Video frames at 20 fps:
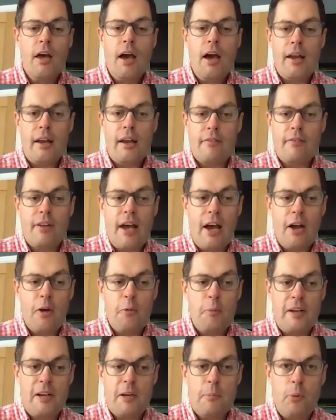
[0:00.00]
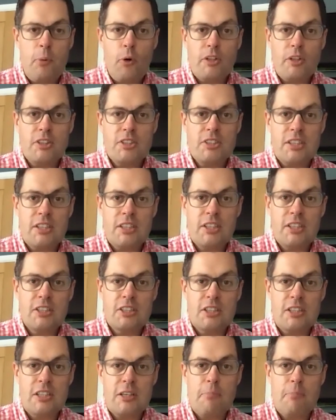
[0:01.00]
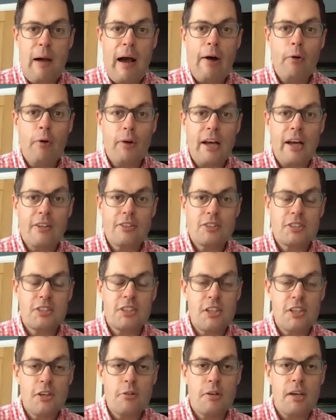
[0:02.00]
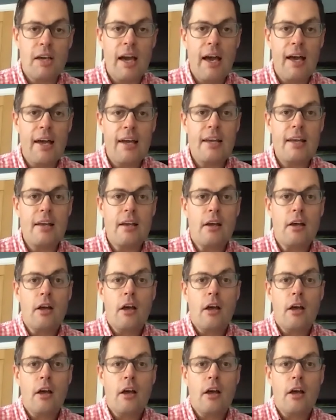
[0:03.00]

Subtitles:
And I've now been appointed as the Bowel Cancer UK